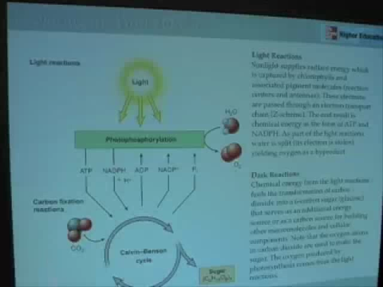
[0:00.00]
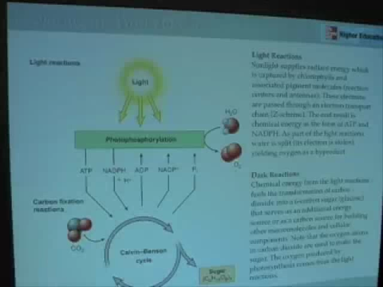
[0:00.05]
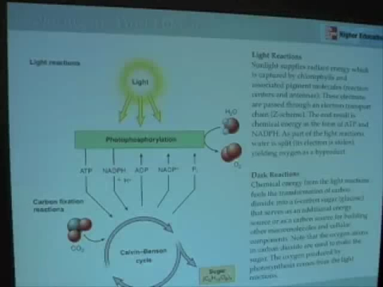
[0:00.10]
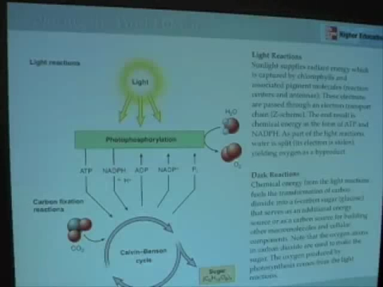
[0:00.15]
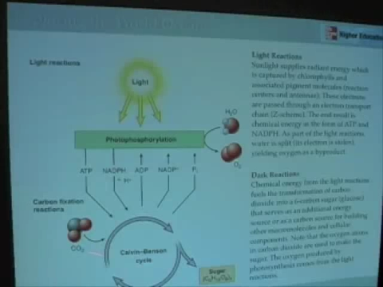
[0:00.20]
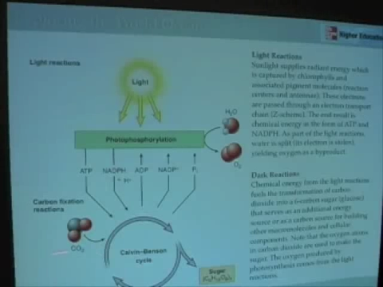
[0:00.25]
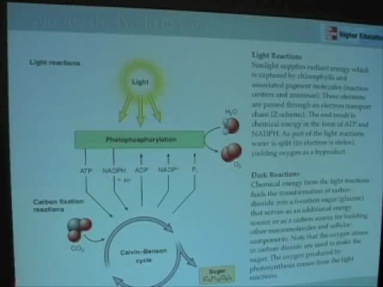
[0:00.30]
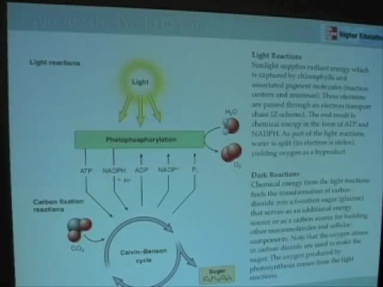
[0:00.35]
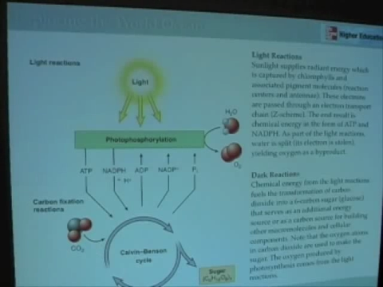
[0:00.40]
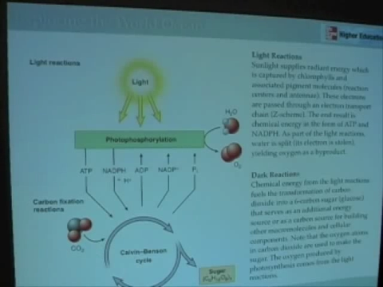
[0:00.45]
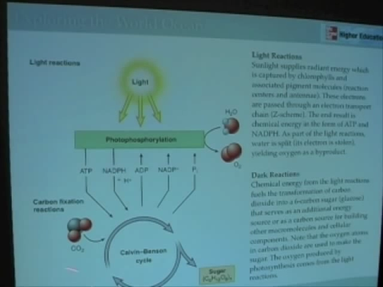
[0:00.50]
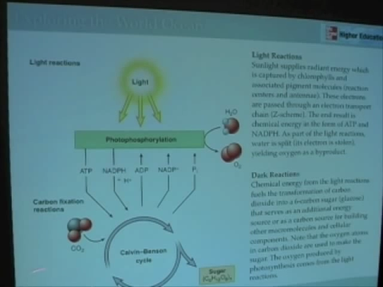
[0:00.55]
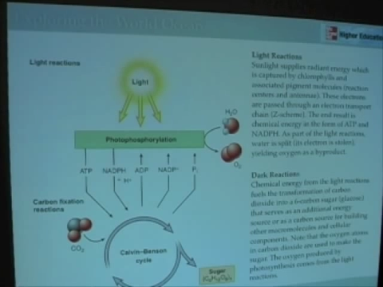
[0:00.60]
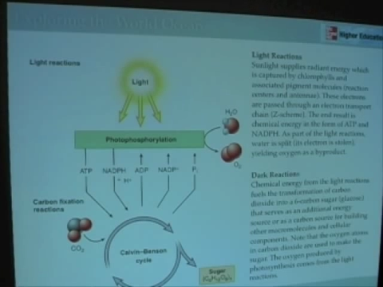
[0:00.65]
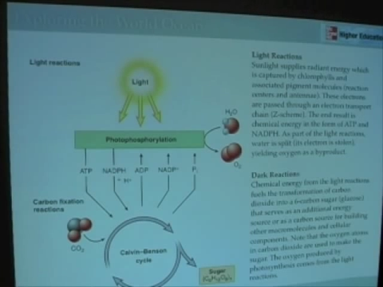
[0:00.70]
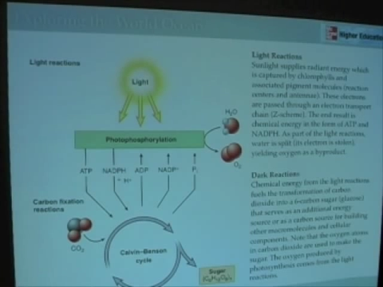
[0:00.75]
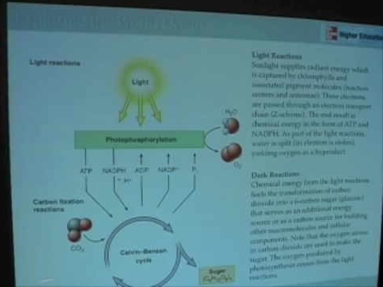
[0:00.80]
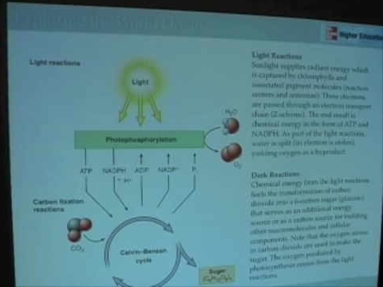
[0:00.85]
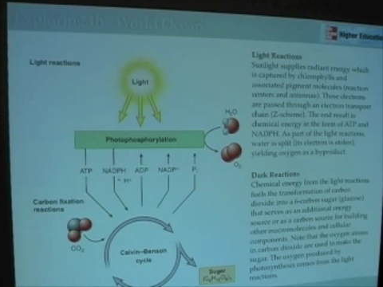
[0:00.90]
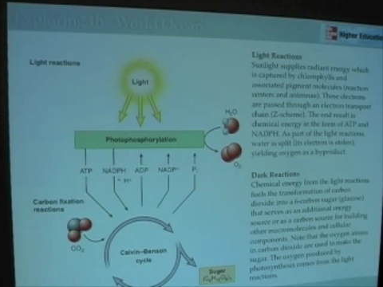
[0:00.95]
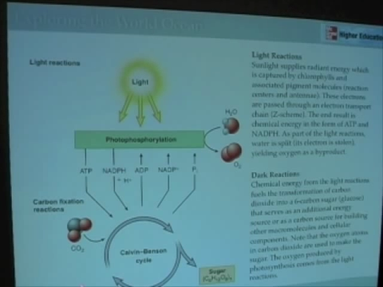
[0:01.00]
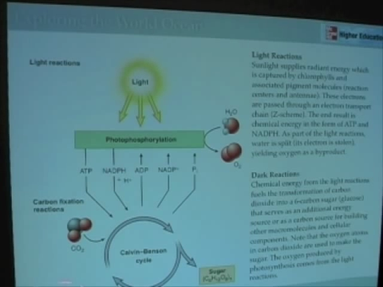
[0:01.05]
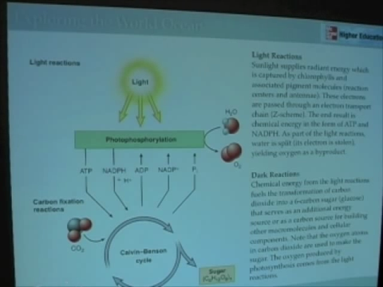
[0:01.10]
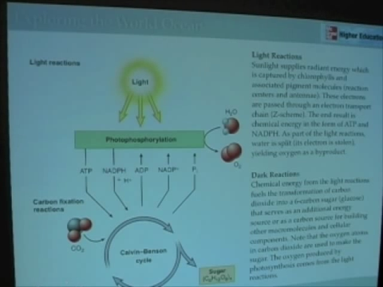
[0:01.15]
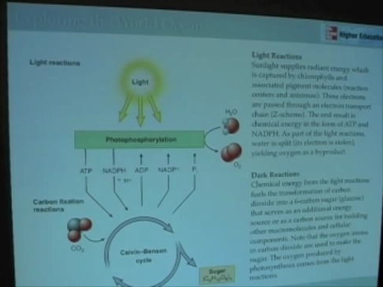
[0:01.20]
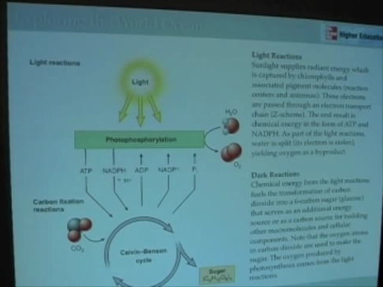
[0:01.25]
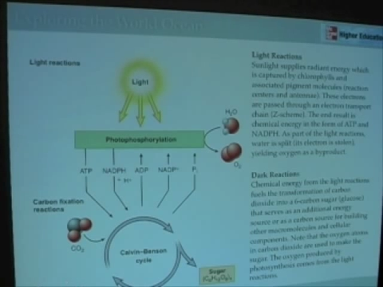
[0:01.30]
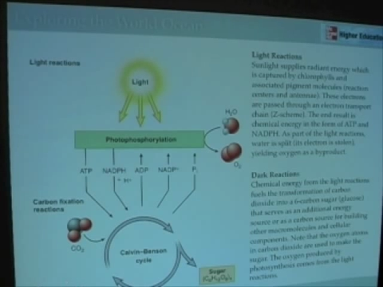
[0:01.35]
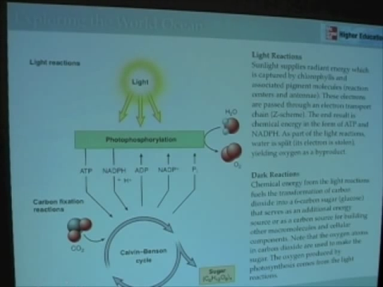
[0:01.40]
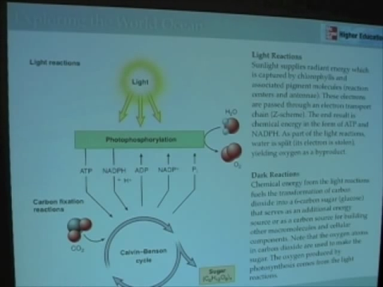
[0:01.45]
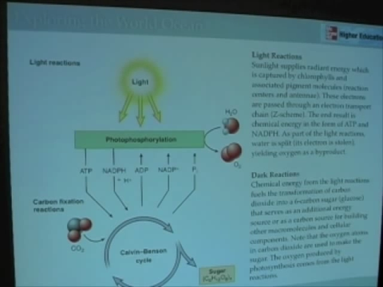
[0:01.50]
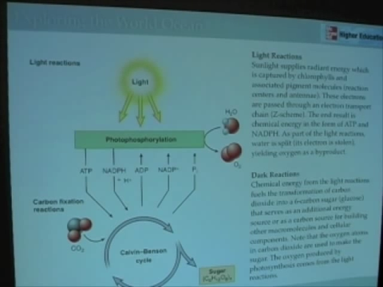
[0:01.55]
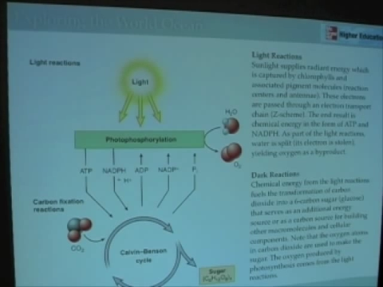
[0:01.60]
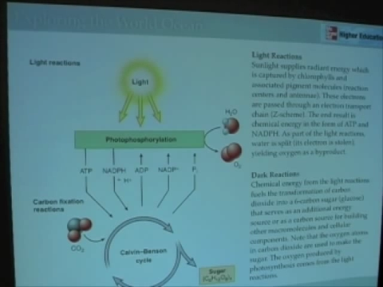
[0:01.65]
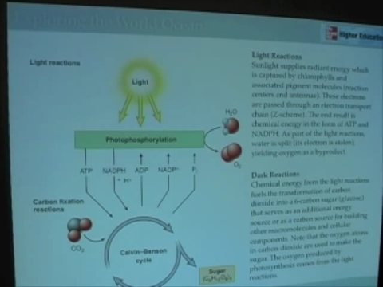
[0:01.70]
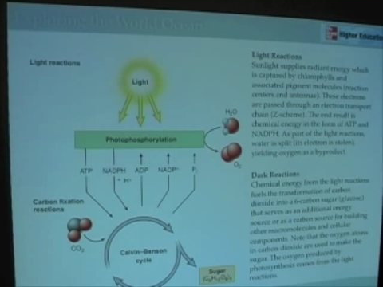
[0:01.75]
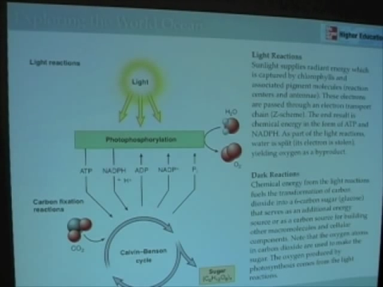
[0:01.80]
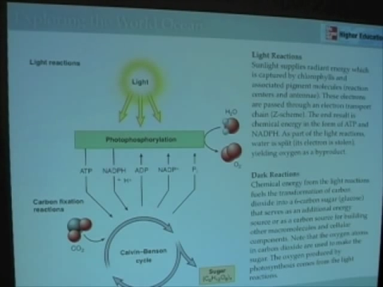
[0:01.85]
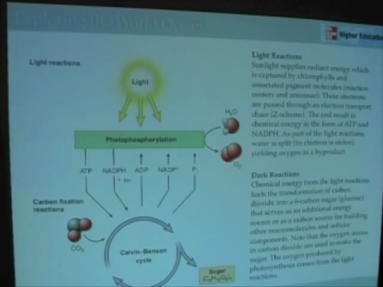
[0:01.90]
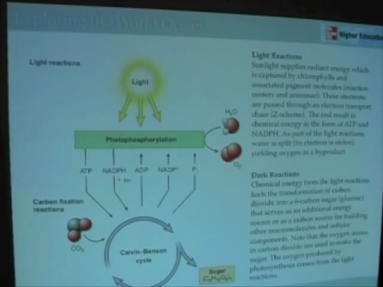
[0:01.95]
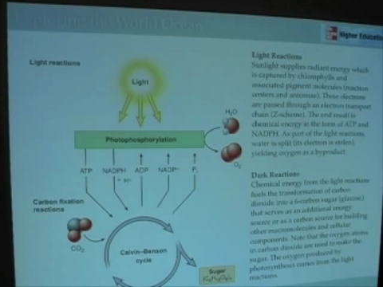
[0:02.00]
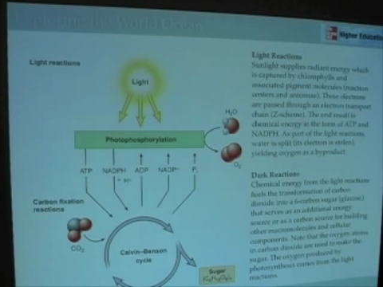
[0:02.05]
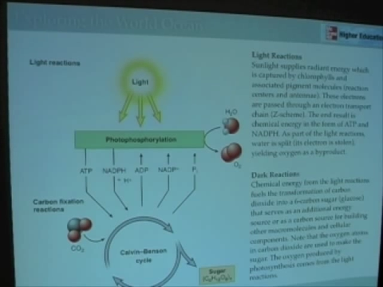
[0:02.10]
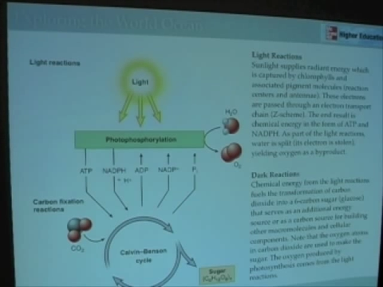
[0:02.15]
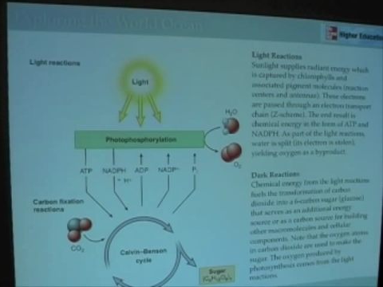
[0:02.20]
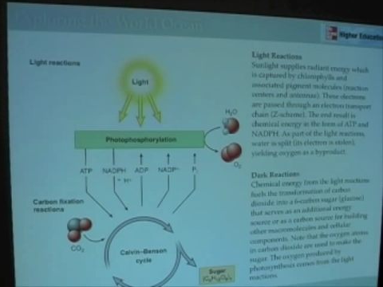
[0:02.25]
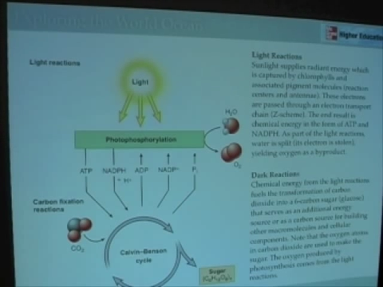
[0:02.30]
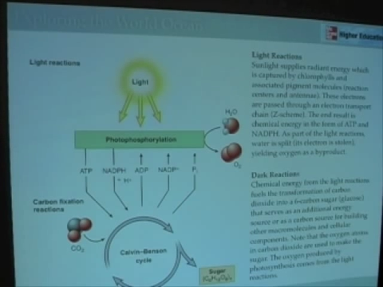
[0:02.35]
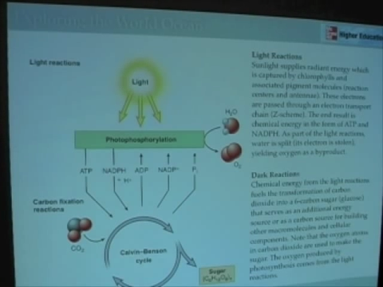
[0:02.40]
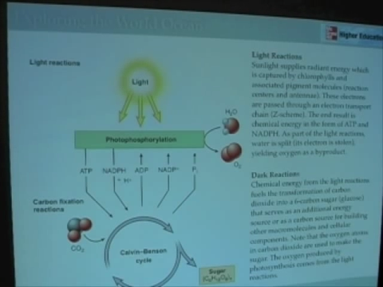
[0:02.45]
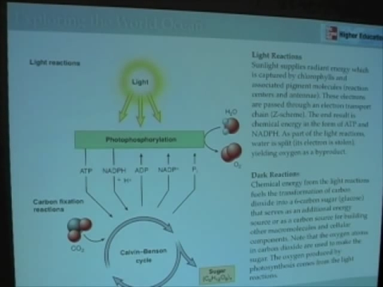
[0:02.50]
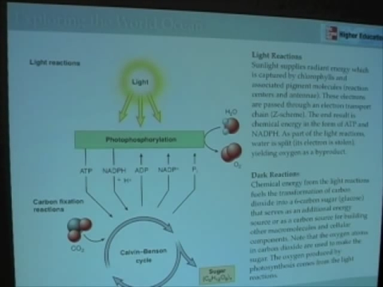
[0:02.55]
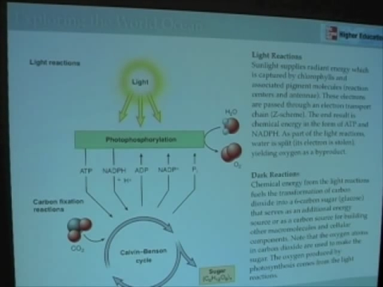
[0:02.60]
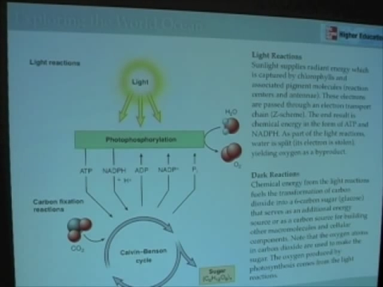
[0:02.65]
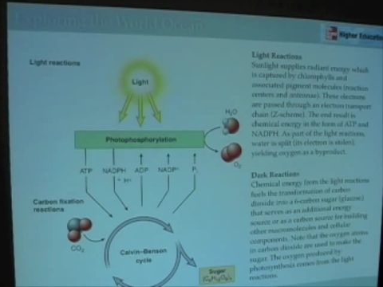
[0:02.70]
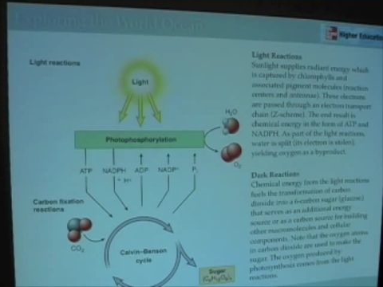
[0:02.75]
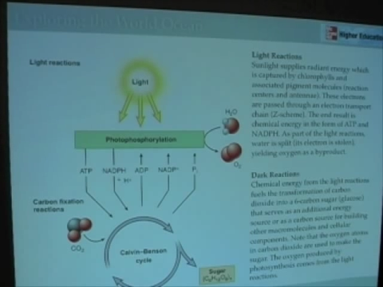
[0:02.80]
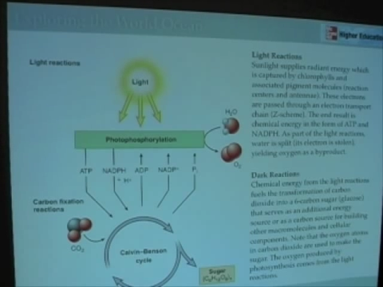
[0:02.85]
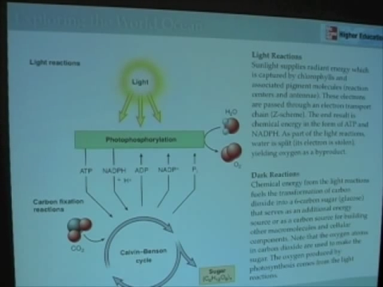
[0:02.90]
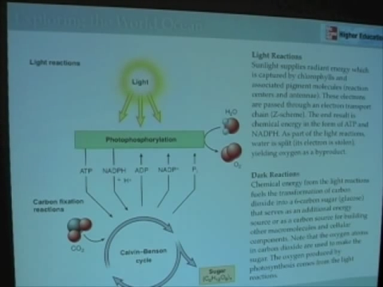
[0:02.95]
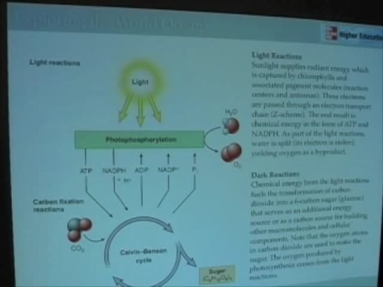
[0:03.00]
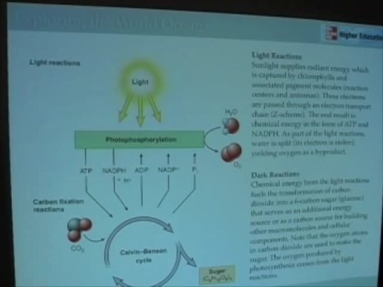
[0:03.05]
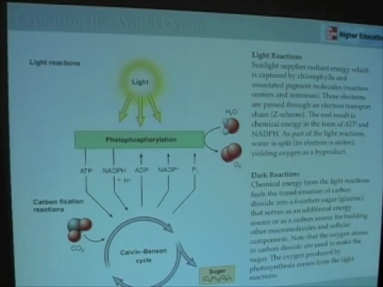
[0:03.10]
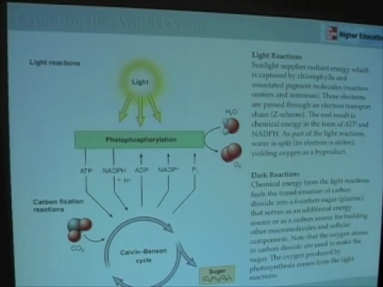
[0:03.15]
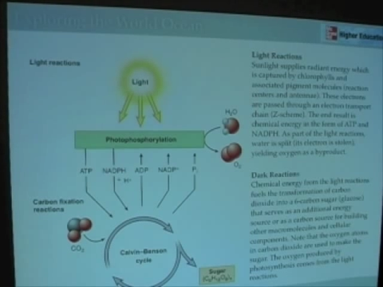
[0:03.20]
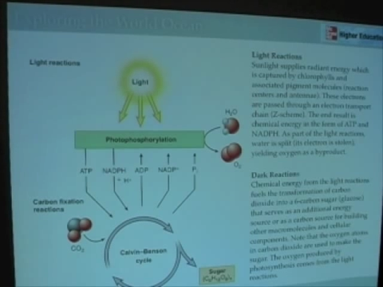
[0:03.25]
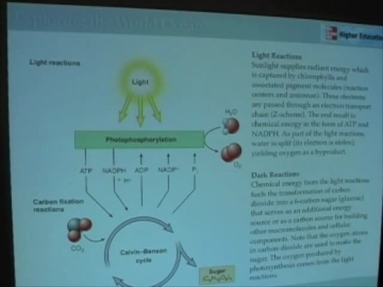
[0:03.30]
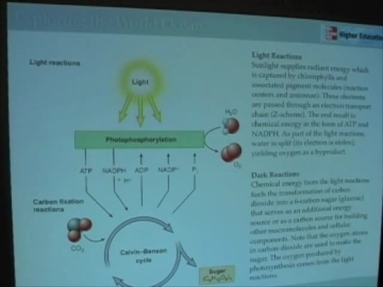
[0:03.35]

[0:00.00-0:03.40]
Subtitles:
[unreadable: no face in view]